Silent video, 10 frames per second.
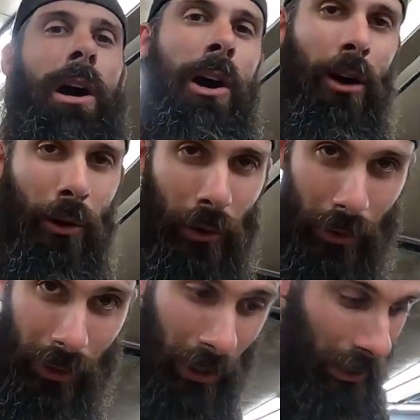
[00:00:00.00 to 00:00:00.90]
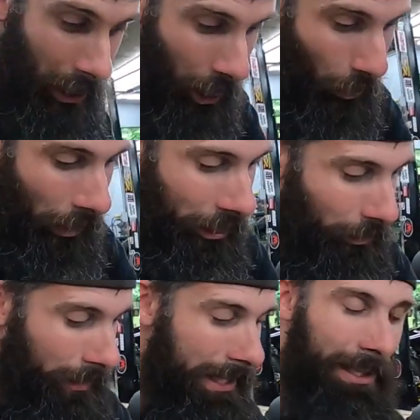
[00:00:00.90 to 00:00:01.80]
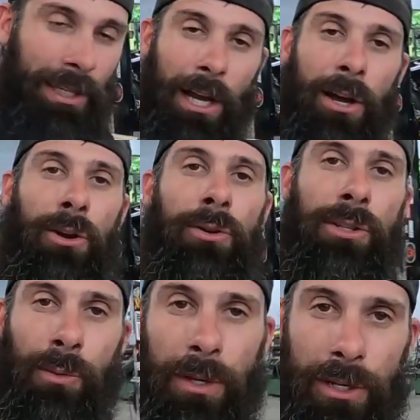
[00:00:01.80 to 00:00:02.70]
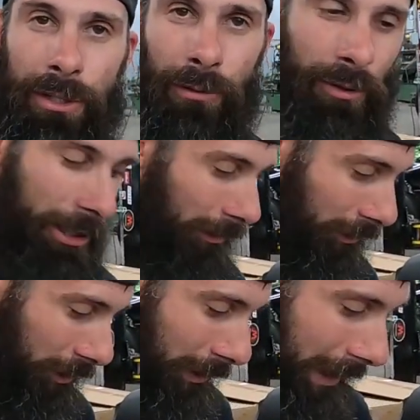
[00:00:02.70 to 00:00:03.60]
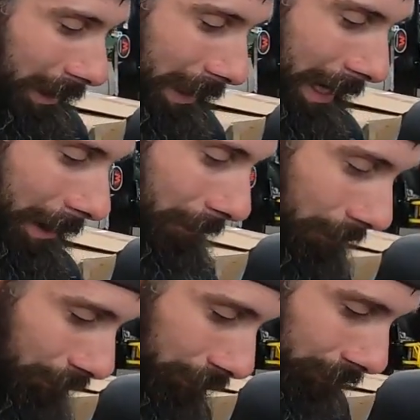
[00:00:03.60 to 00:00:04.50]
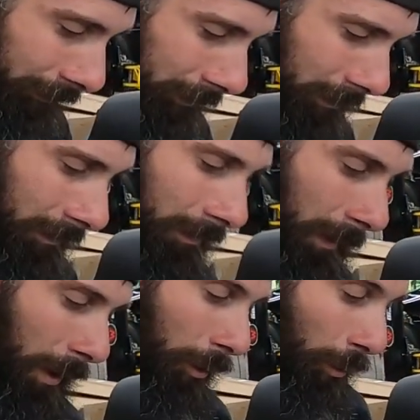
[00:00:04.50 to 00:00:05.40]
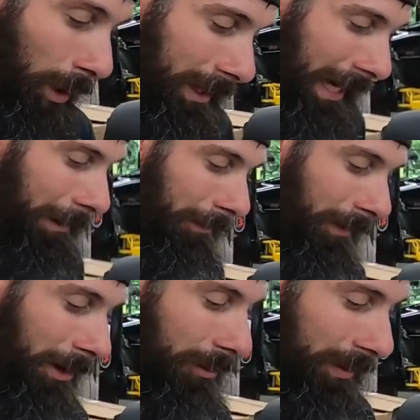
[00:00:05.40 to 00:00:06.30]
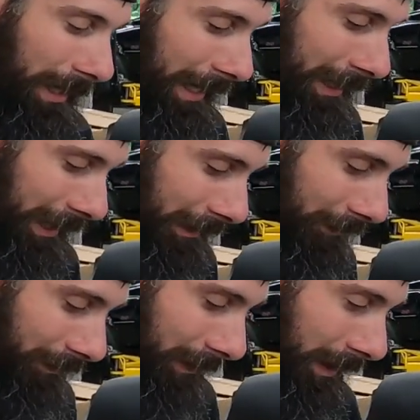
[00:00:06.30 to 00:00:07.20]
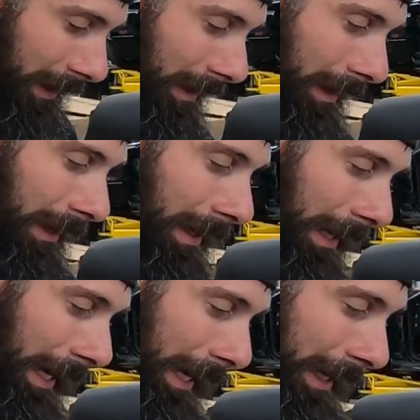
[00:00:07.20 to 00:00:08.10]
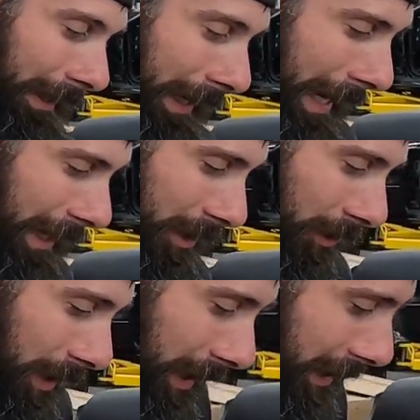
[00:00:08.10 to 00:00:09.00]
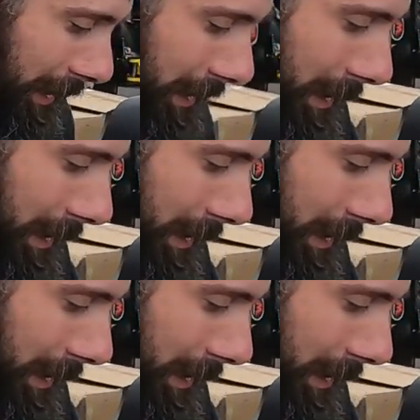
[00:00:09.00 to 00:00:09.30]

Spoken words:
hose, or where do we get the hose that we use on Shelton's Trans Am, or what type of hose is it? And the answer is,